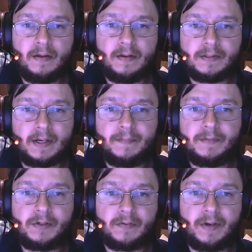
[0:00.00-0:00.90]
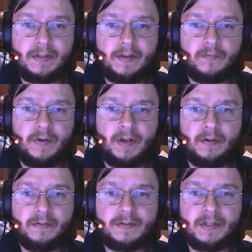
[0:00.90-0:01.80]
Time to create these
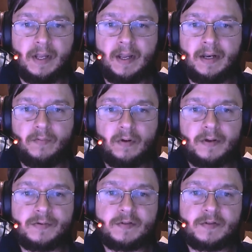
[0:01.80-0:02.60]
videos, and it will also